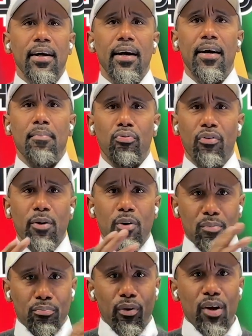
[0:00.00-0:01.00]
Uh, pray, we're
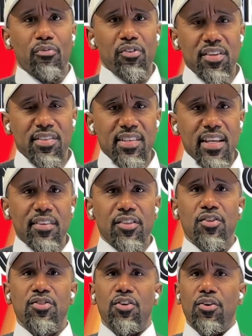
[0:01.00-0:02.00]
going to pray over the seed
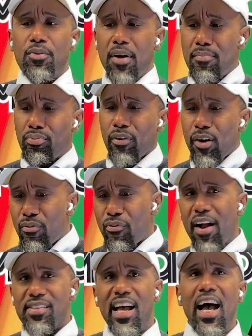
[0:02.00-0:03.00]
that so pray
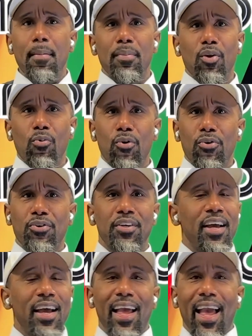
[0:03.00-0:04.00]
over our time in the Word,
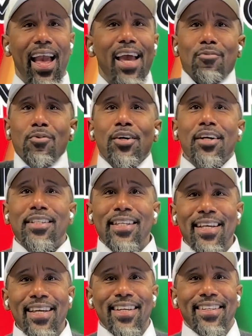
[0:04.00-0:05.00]
and we're going to
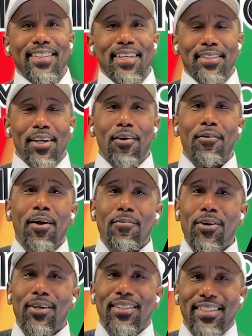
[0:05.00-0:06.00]
dig in. Is that all right?
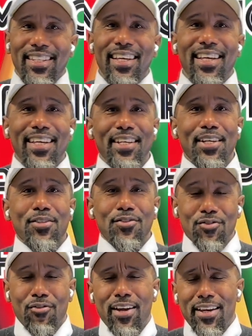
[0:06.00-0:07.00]
We're going to dig
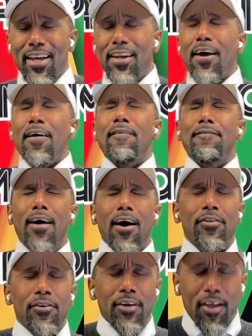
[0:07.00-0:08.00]
straight in.
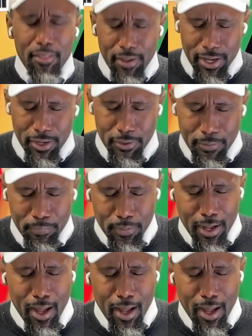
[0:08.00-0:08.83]
Father, thank you.